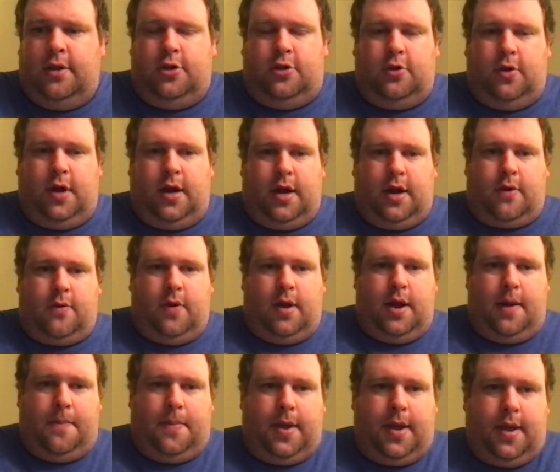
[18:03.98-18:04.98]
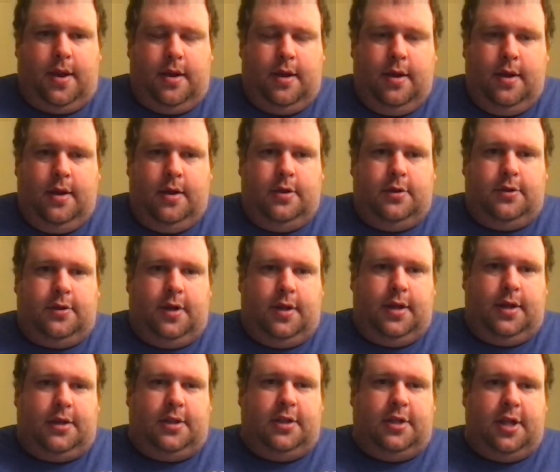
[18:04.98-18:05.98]
enjoyed it quite a bit. So I'd
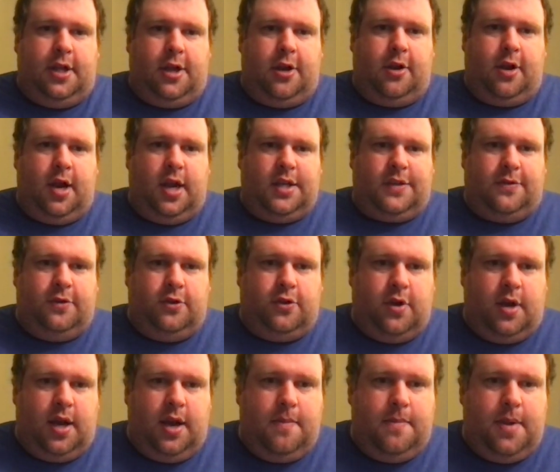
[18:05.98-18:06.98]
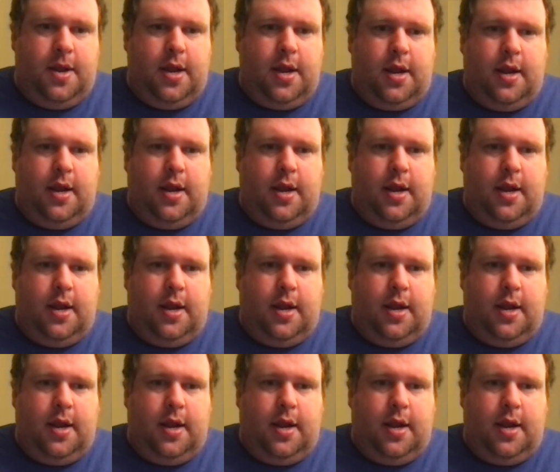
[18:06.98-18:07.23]
like to thank you guys for joining me,